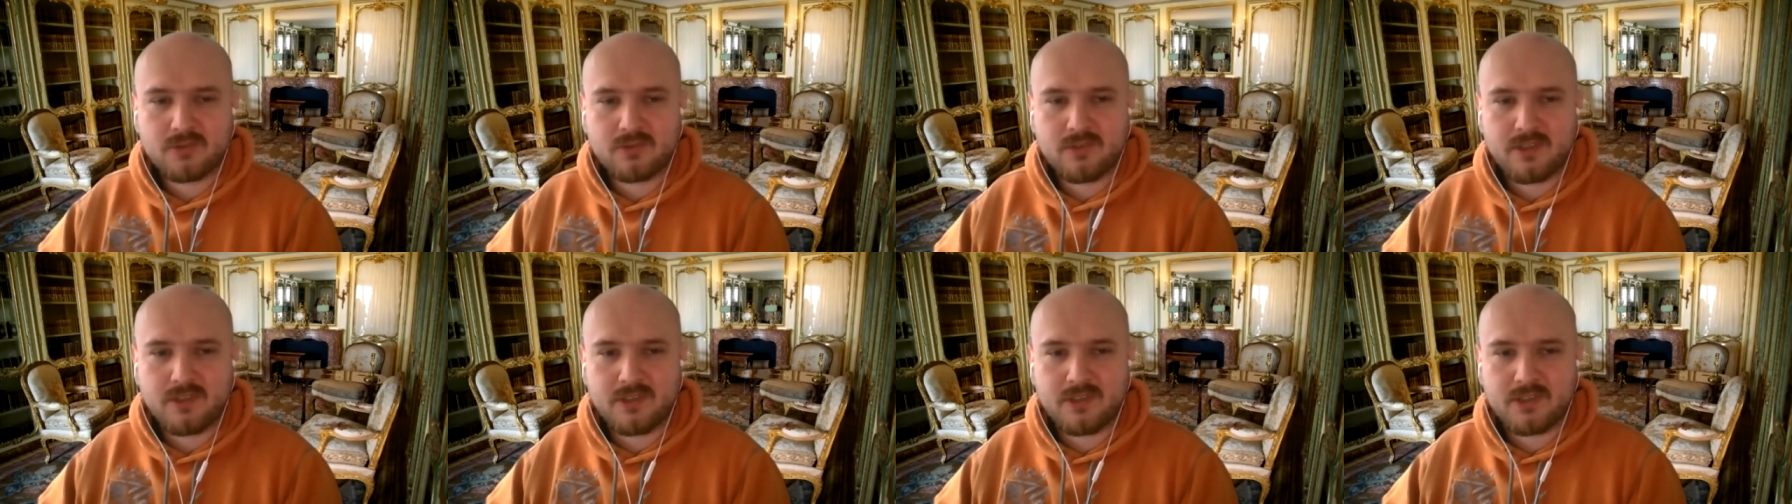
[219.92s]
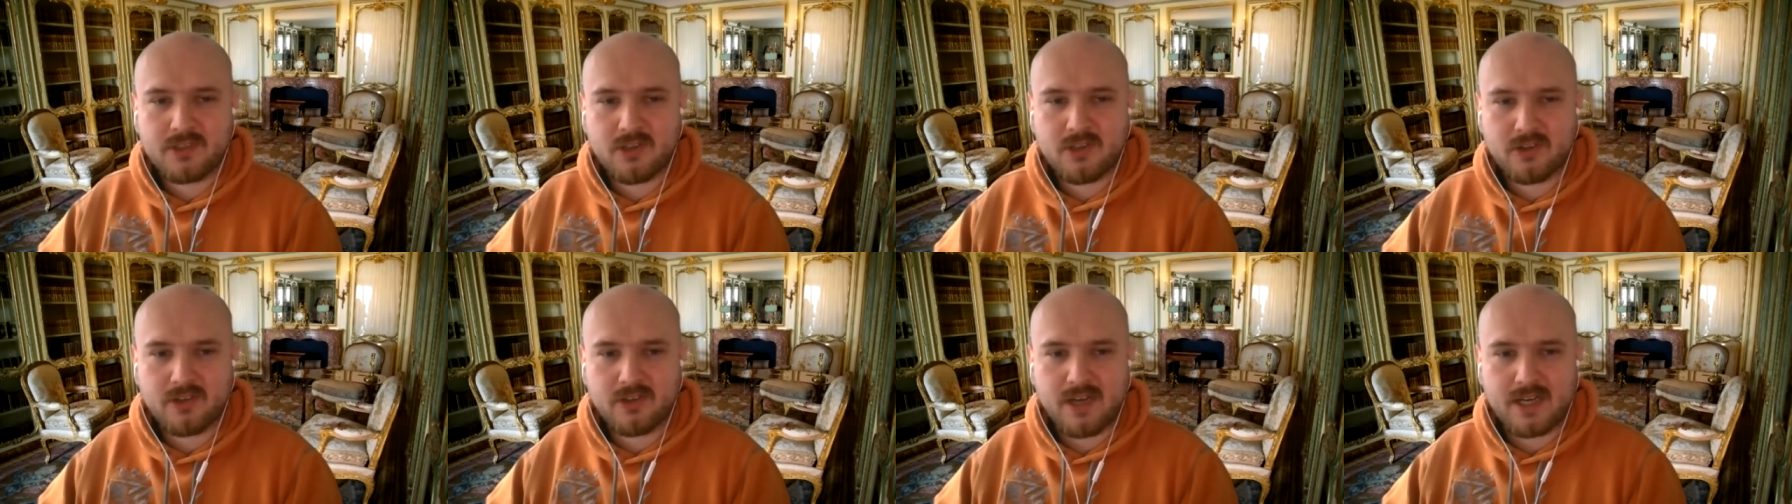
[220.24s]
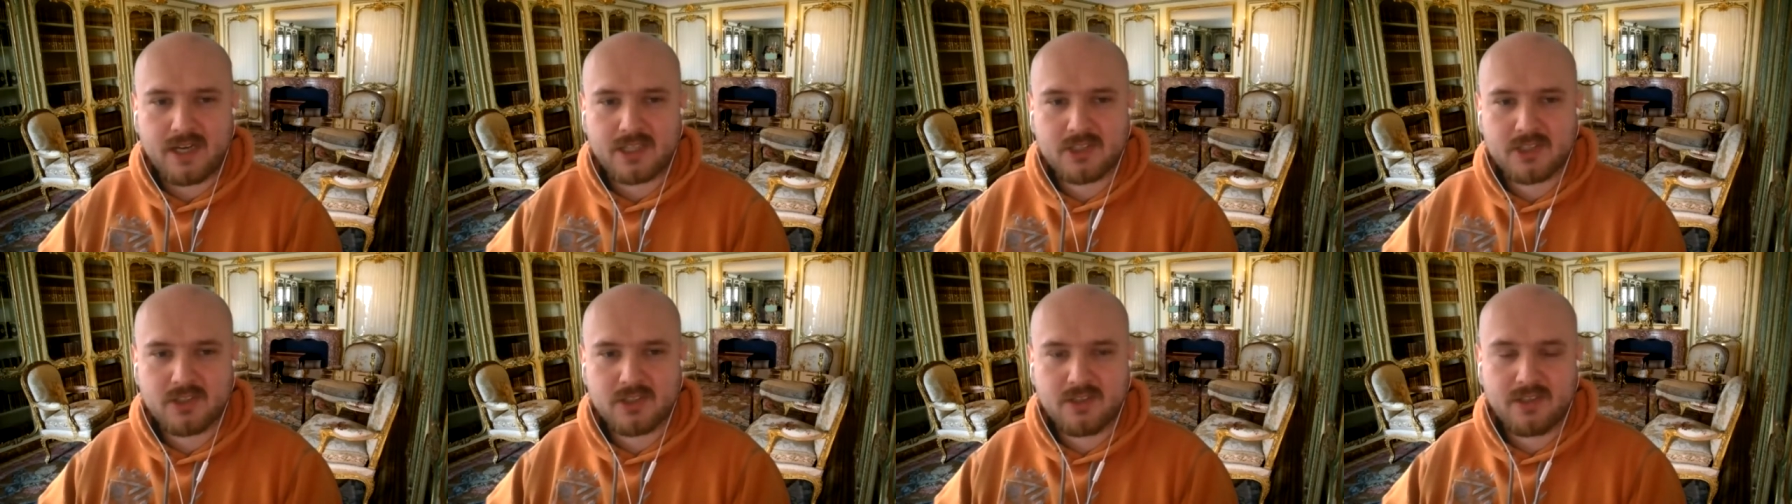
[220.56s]

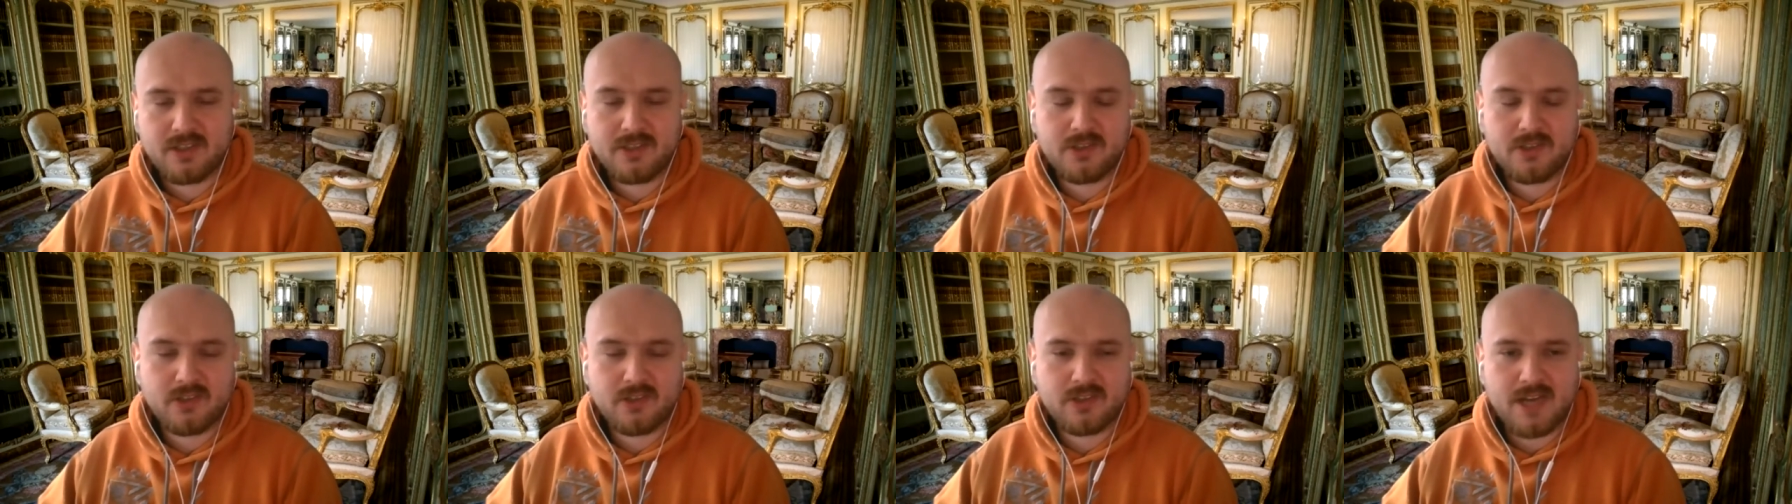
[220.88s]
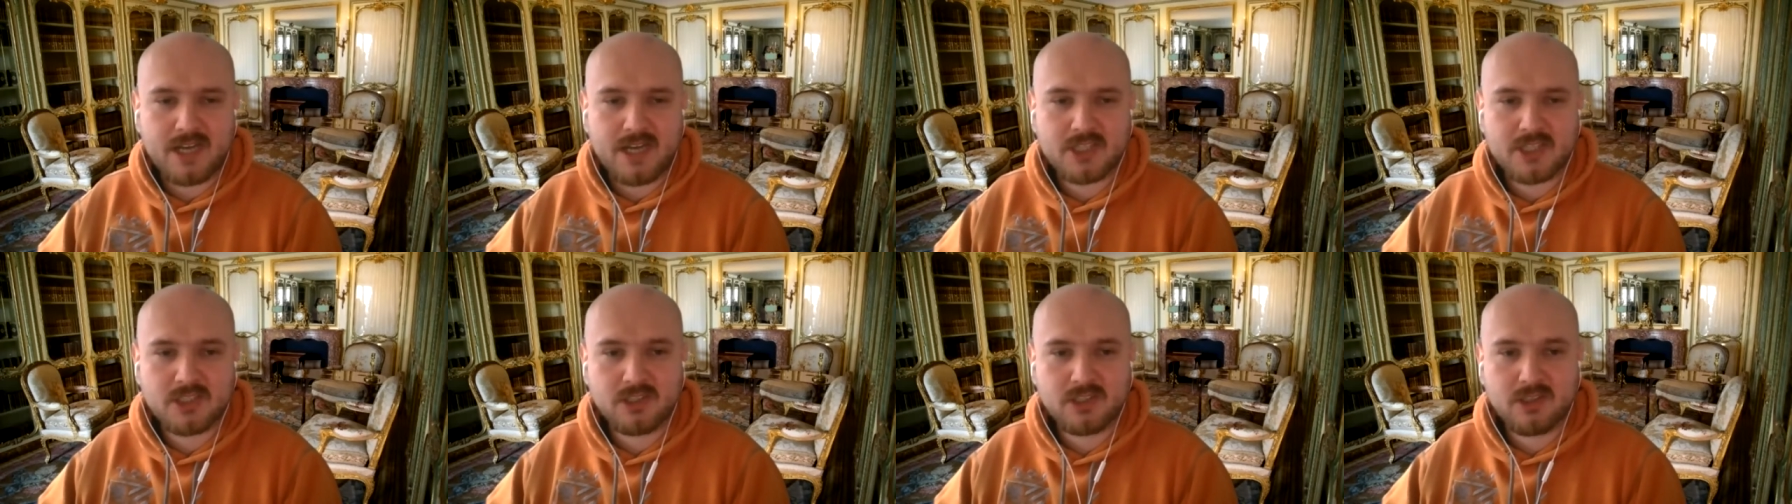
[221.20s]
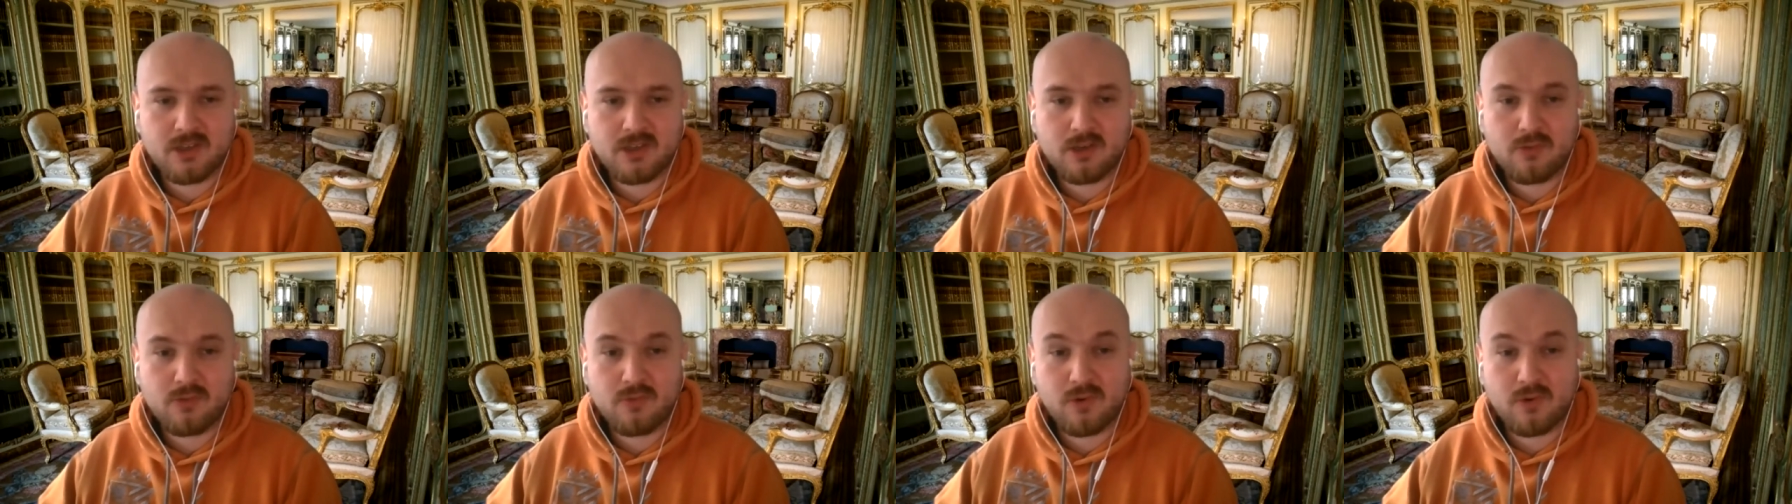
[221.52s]
introduction introduction
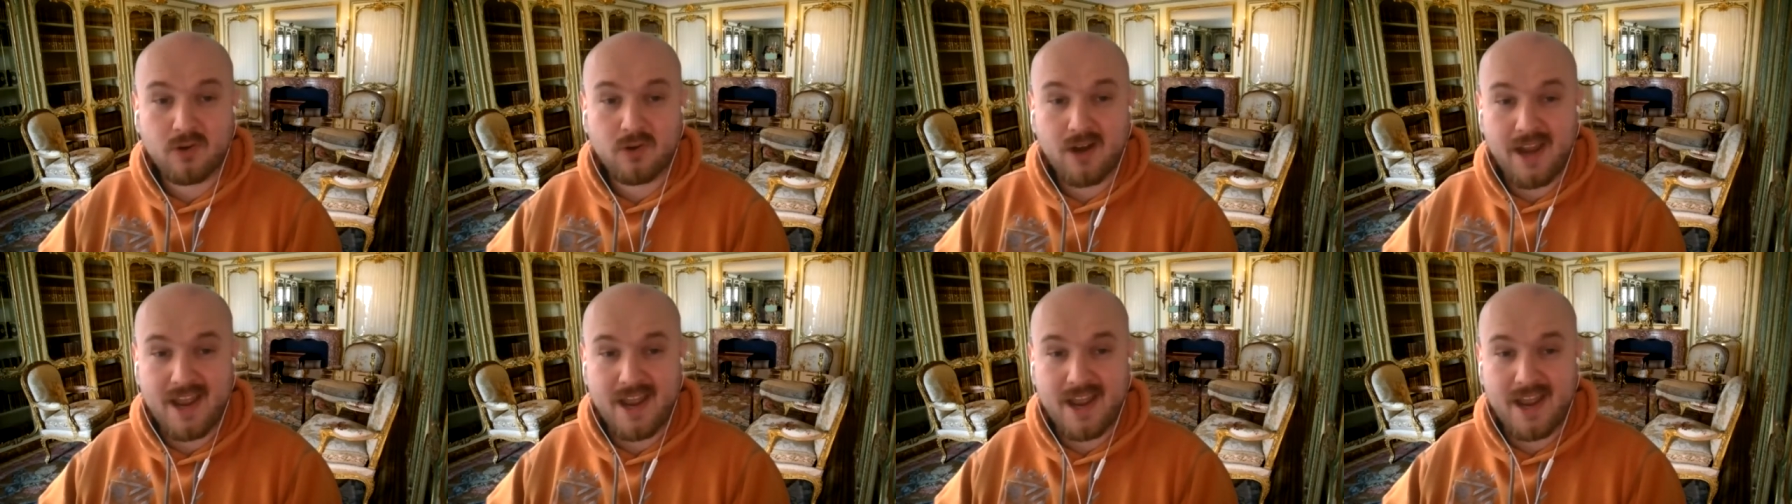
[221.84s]
call for